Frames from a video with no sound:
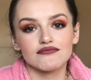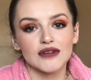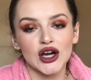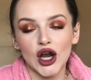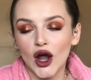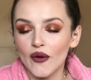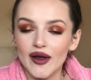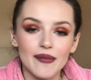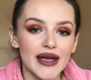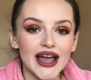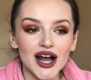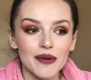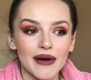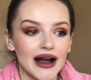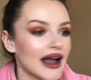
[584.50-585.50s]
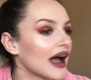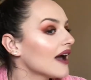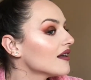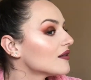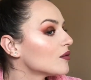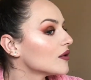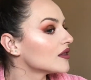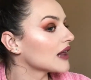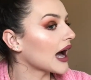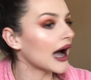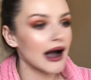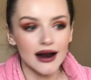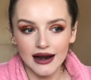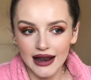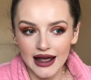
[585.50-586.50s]
glowy makeup, I guess, with the
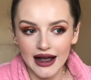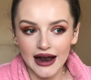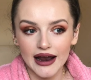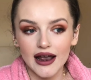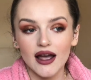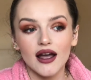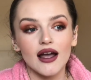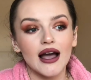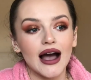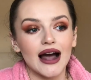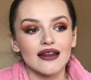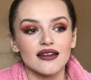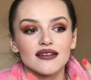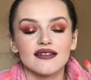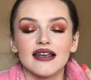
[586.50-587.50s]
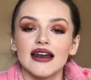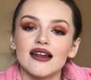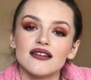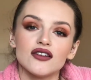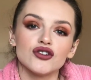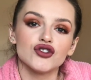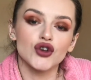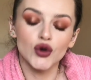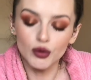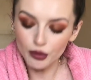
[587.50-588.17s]
highlight, and the skin isn't too